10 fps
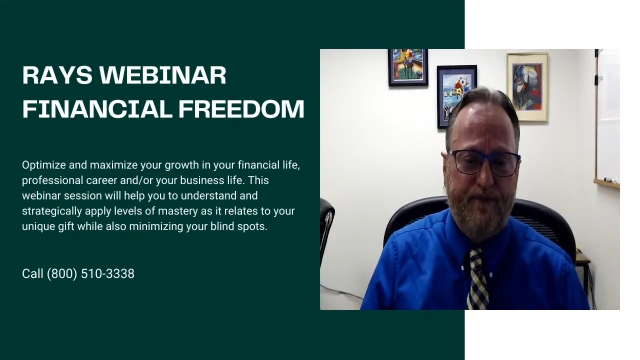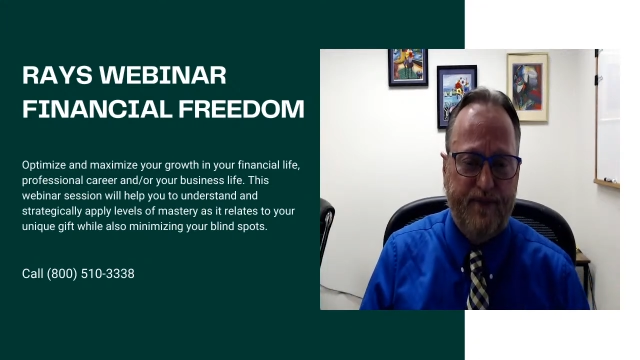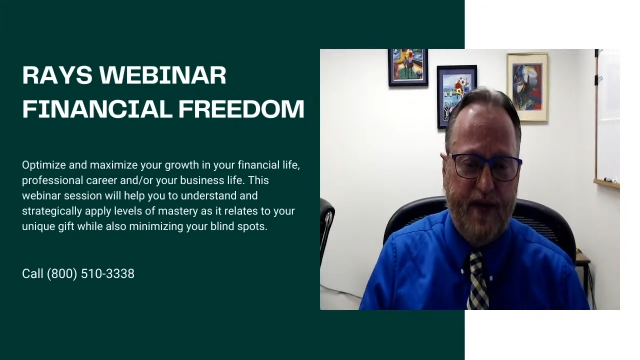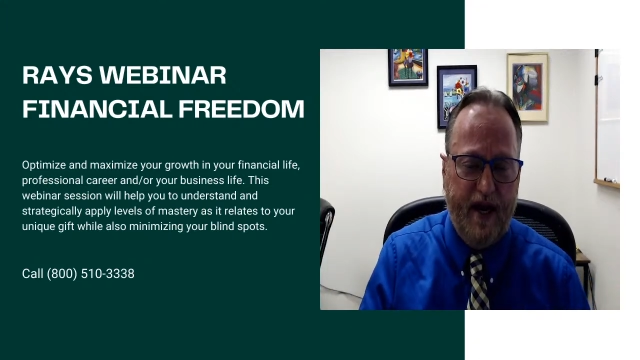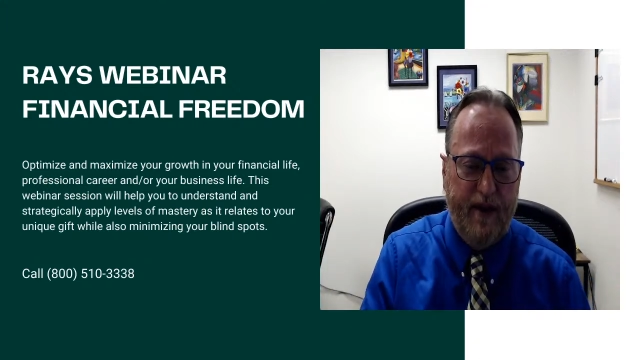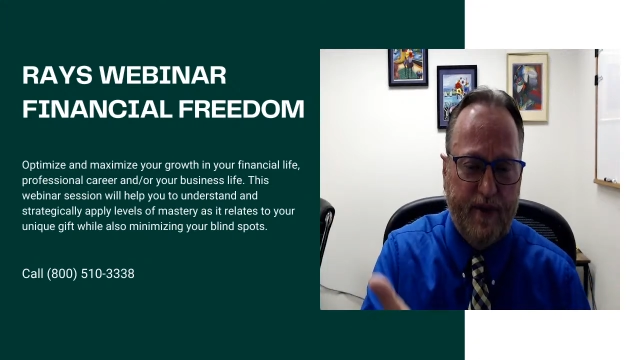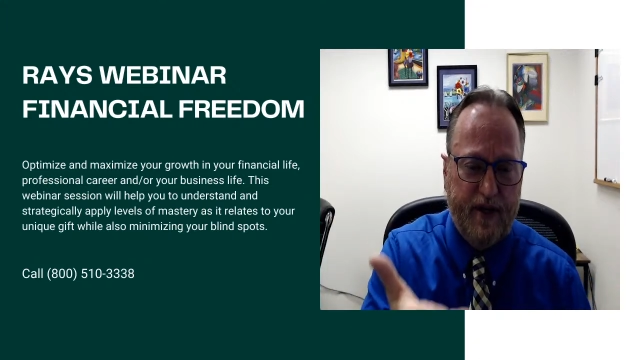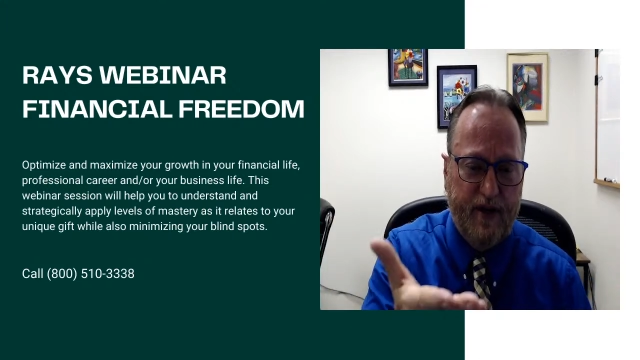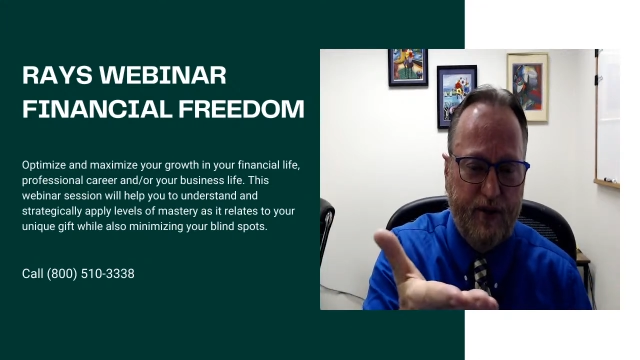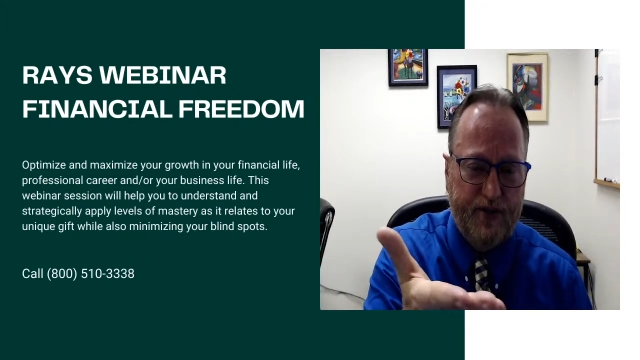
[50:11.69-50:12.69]
Now I'm going
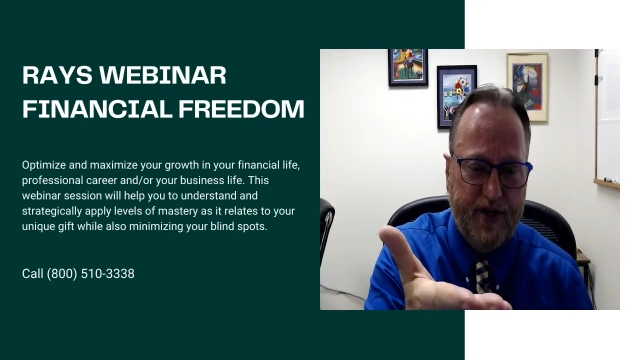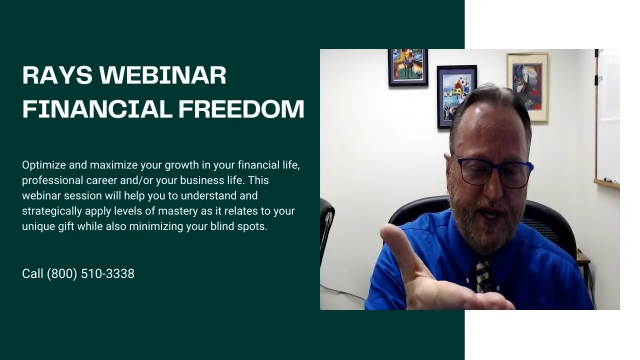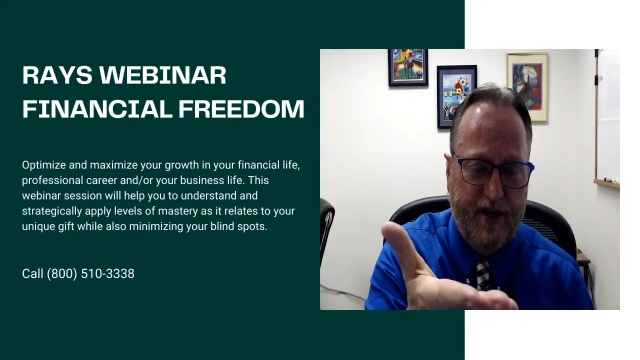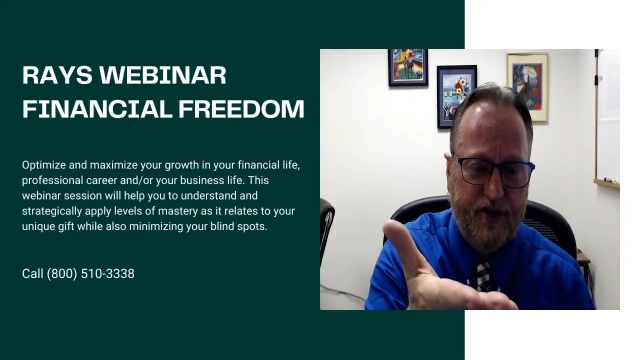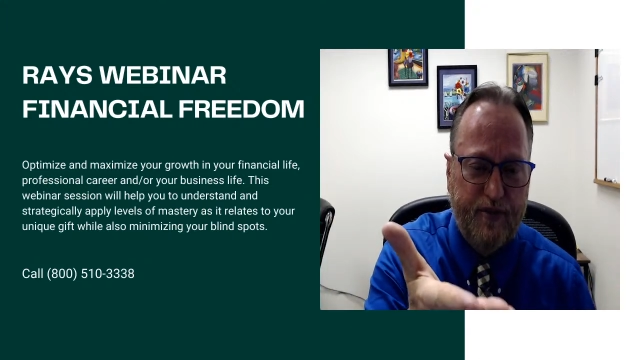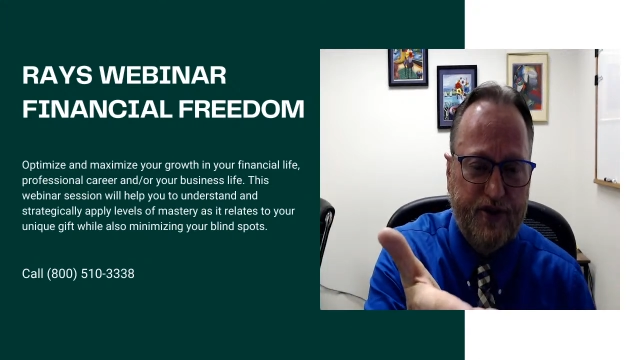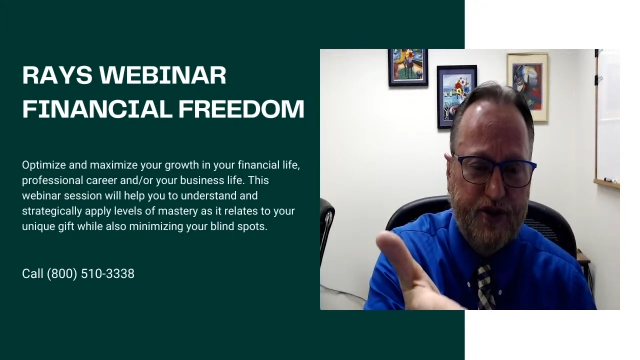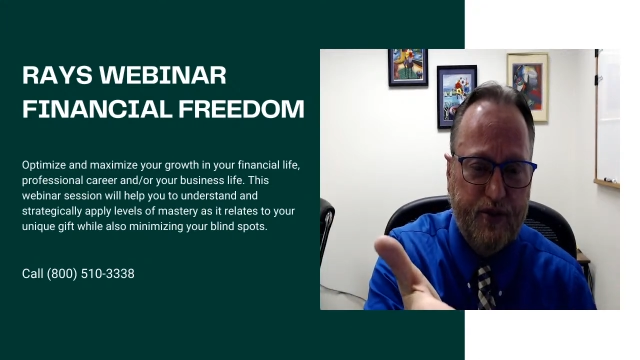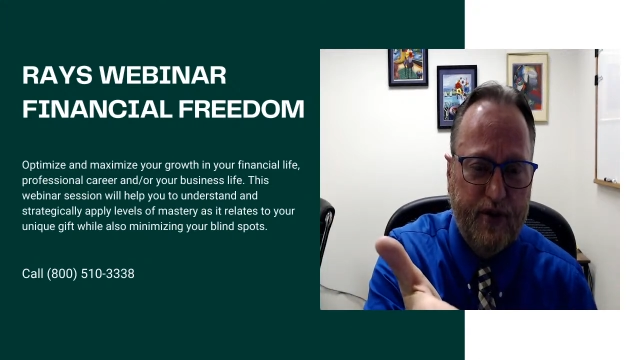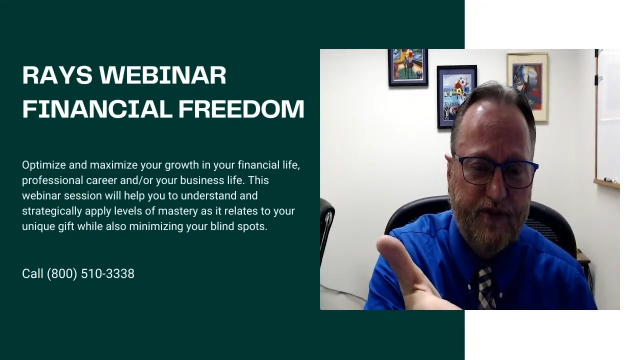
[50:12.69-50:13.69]
to hold your hand and do most of
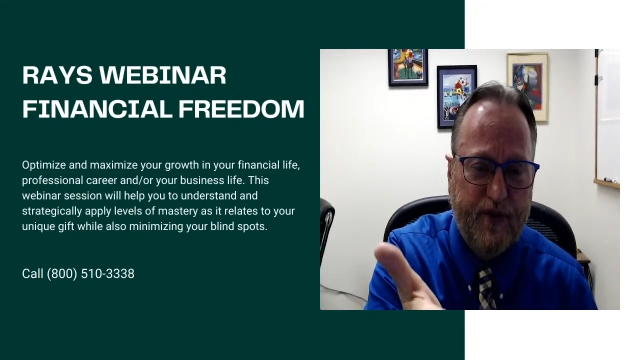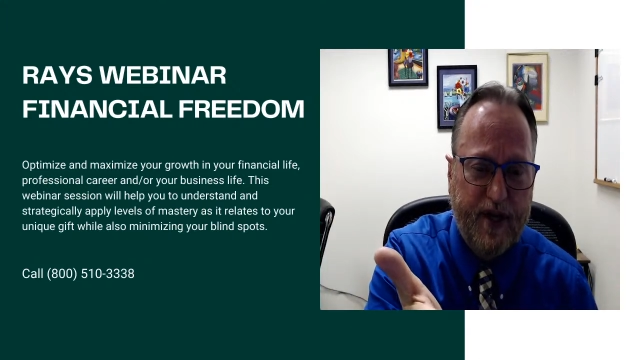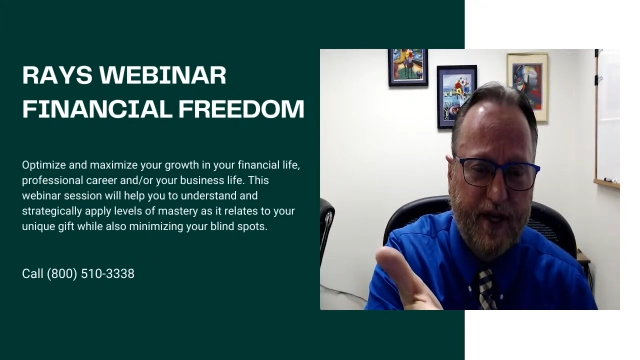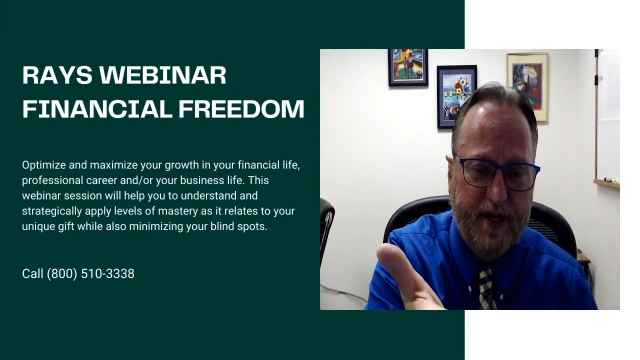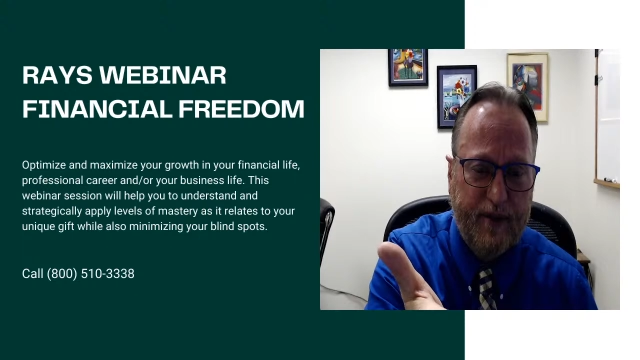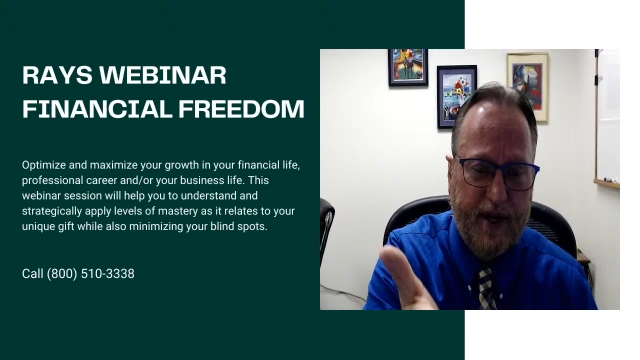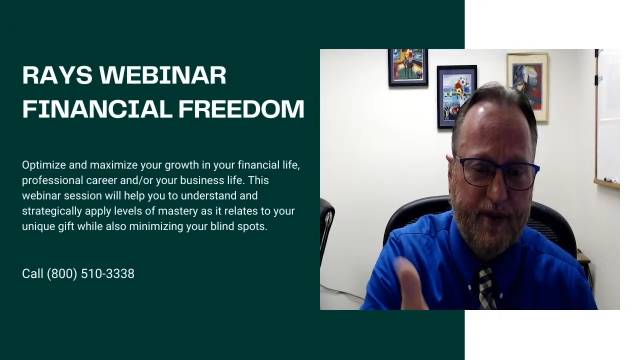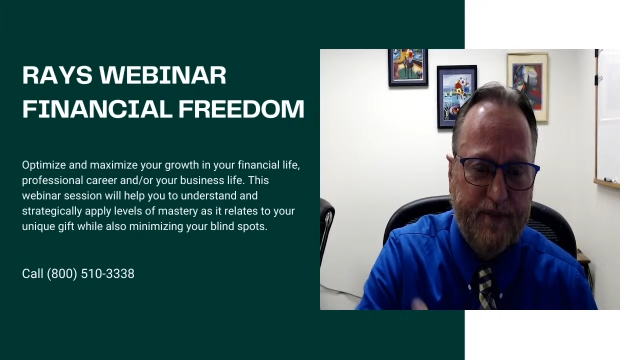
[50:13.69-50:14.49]
the work for you anyway.